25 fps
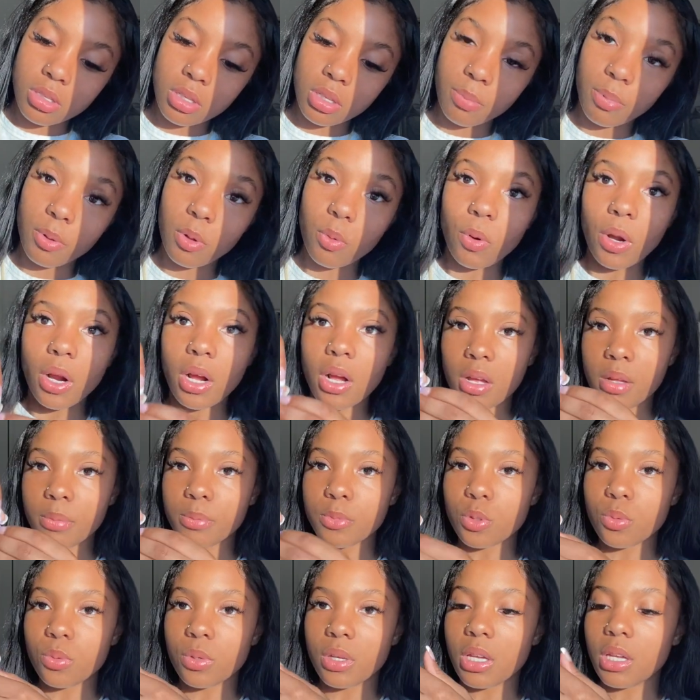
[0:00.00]
sleeping wear
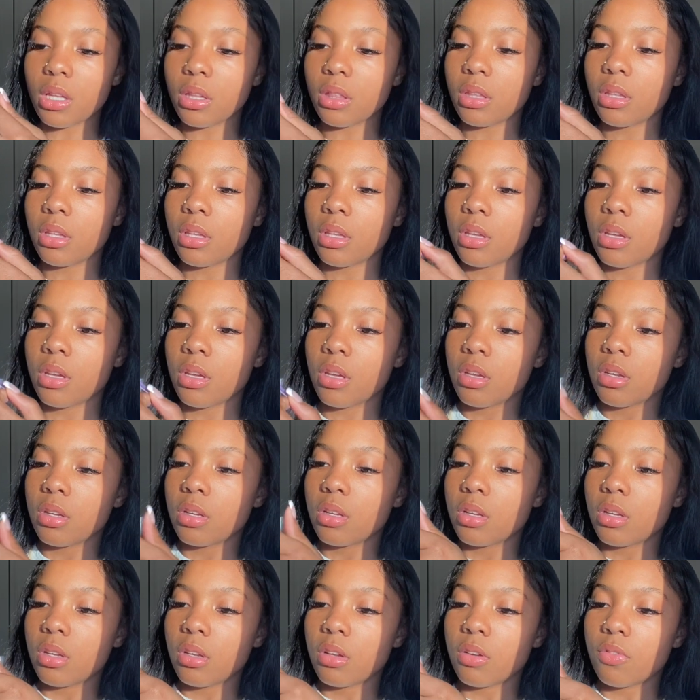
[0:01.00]
comes with
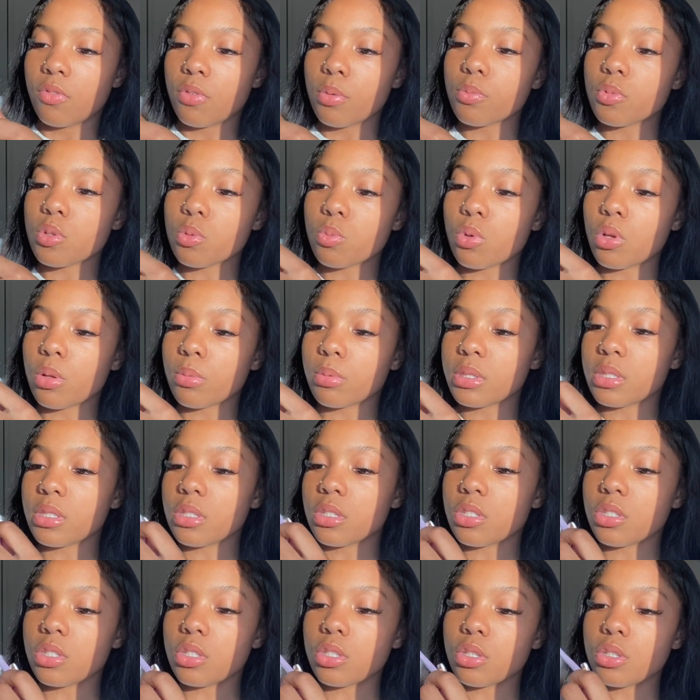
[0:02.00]
from small
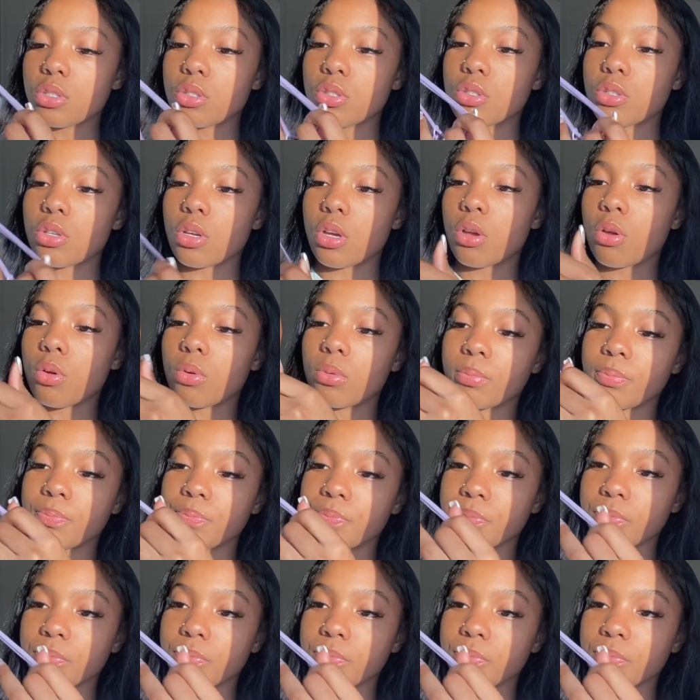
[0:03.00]
businesses. So